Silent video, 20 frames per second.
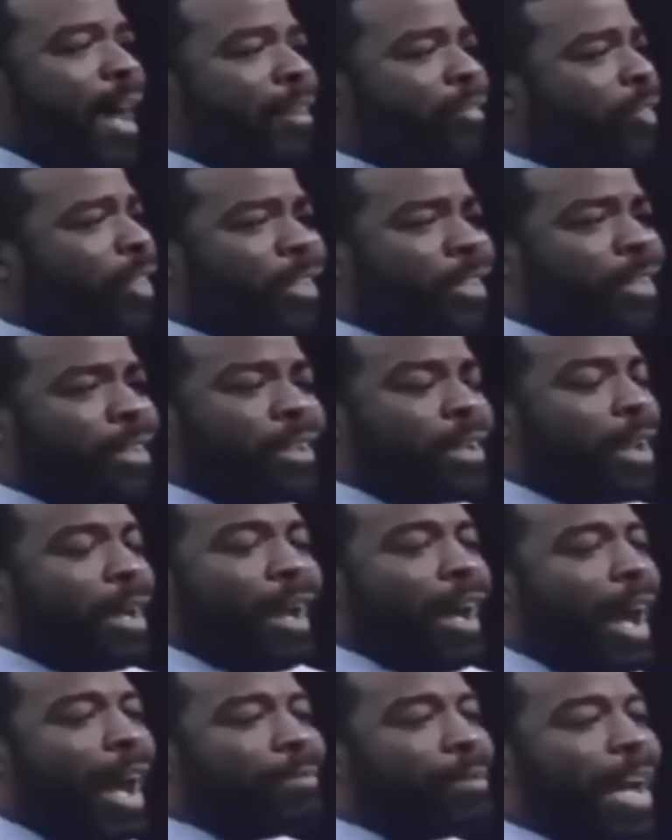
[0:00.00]
I said,
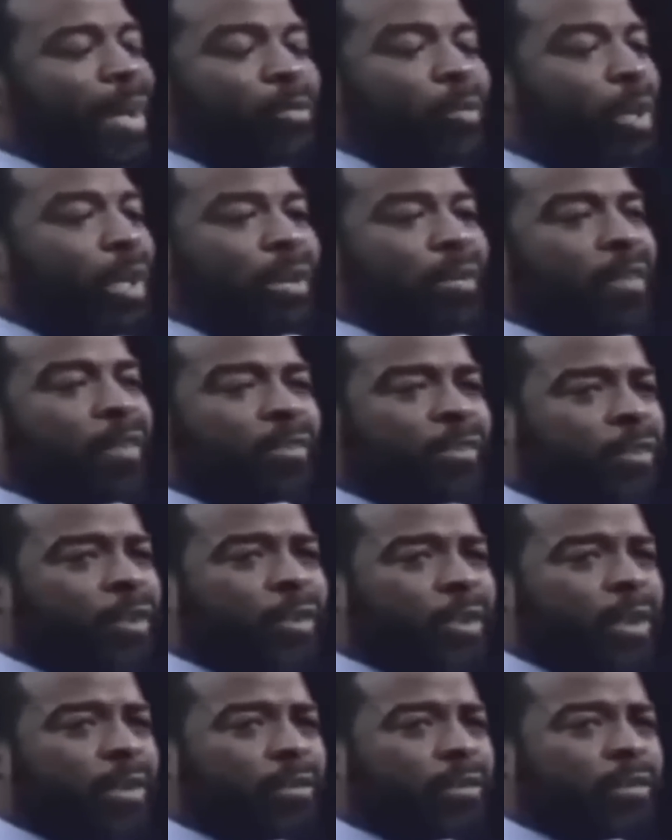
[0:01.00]
I'm not one of your
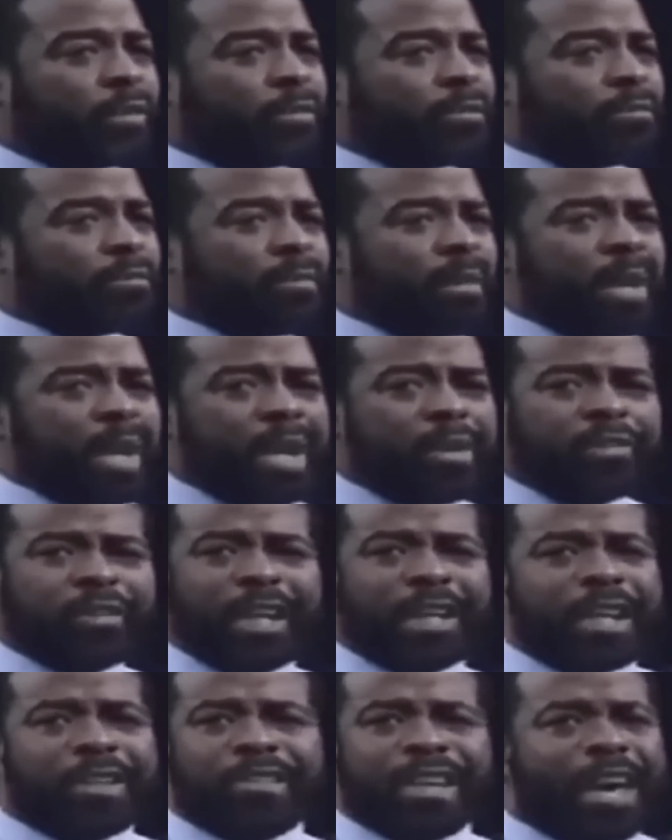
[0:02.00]
students. He
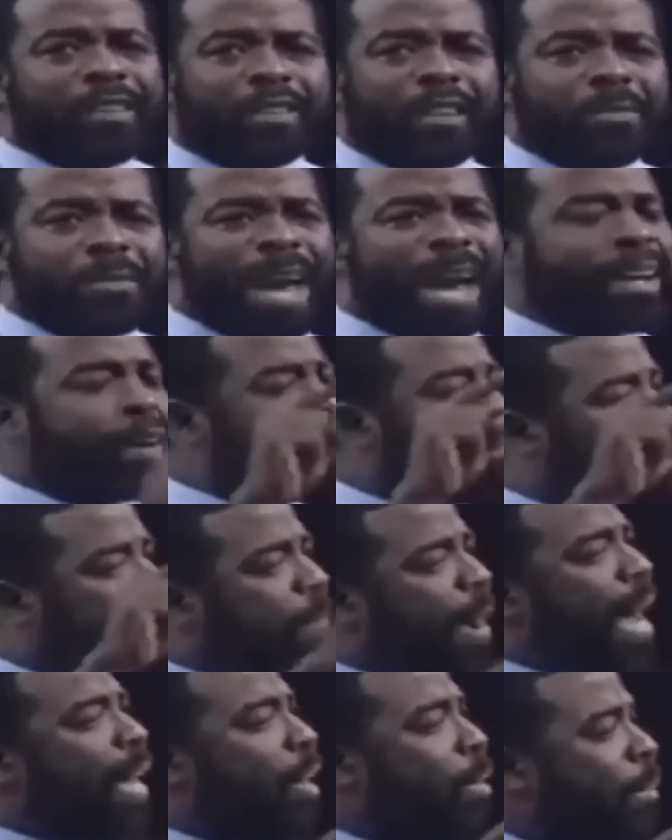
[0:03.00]
said, it doesn't matter,
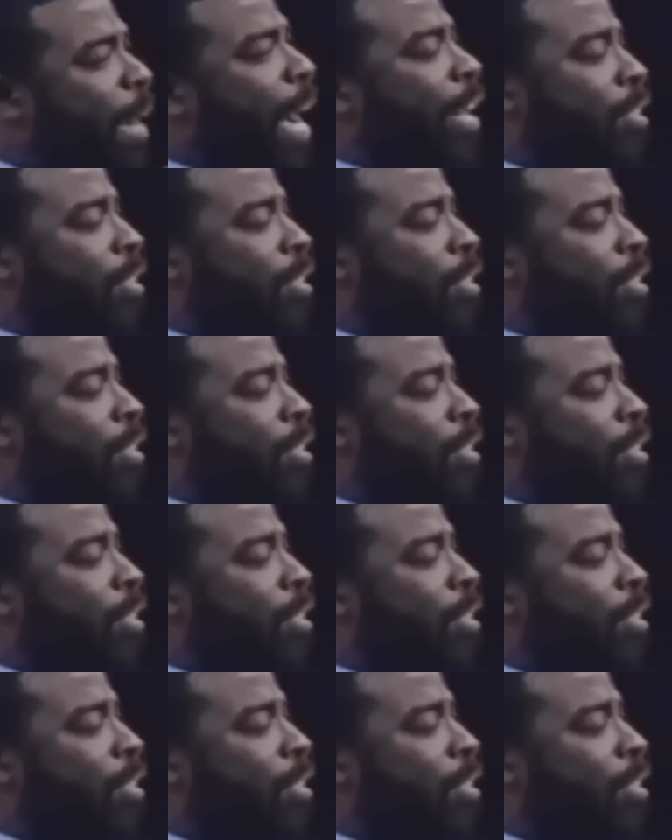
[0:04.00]
follow